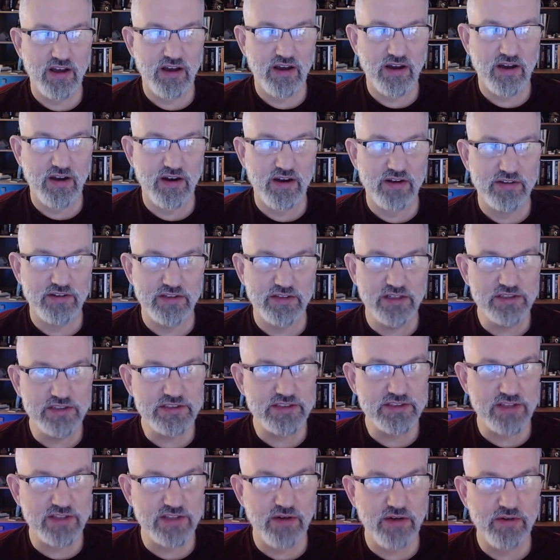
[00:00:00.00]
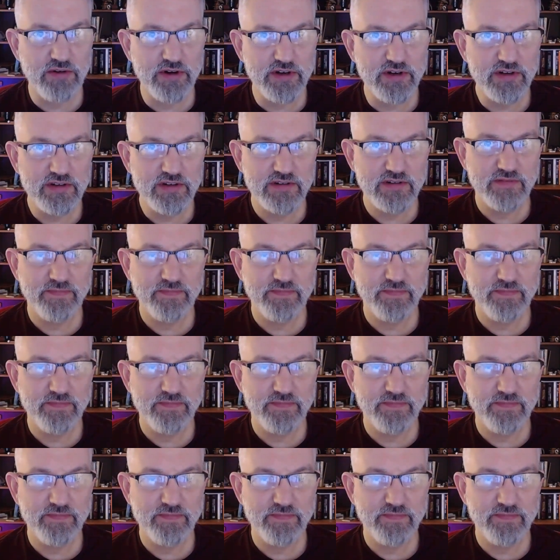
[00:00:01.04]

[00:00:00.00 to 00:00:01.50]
are a little slower.